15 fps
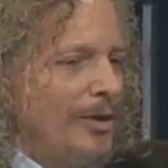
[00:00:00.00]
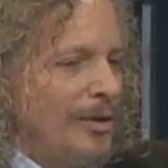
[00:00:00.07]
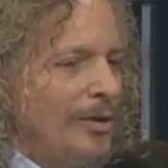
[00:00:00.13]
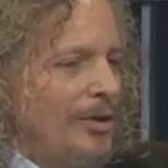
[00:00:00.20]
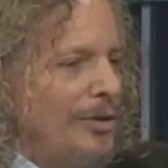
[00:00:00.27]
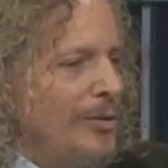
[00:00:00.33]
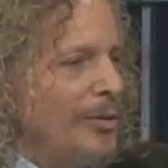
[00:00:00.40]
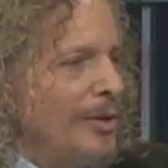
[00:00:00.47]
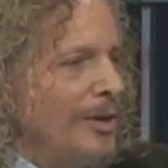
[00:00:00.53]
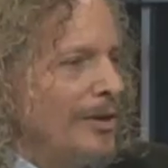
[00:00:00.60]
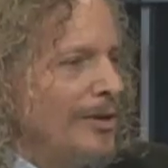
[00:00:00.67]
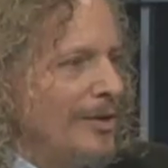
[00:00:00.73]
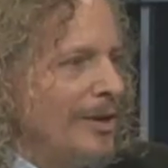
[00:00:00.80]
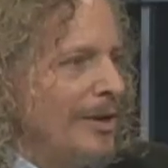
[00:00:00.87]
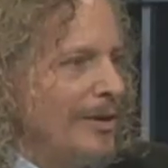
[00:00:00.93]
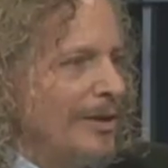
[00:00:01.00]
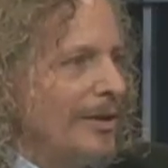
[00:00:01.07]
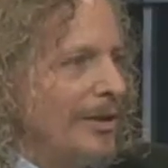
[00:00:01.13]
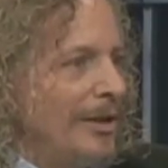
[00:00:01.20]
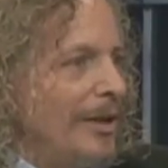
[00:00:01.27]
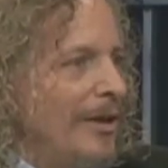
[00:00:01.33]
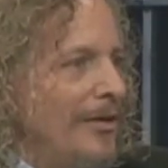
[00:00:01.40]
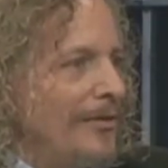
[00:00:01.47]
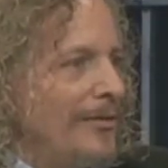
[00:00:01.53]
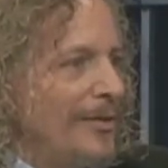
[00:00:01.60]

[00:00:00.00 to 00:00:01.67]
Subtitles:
you're doing is a love